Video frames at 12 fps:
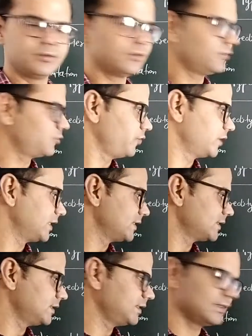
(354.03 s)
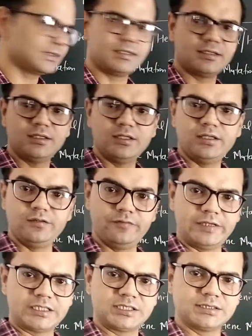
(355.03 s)
So we can say these are
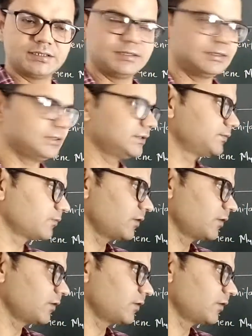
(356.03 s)
infectious disease.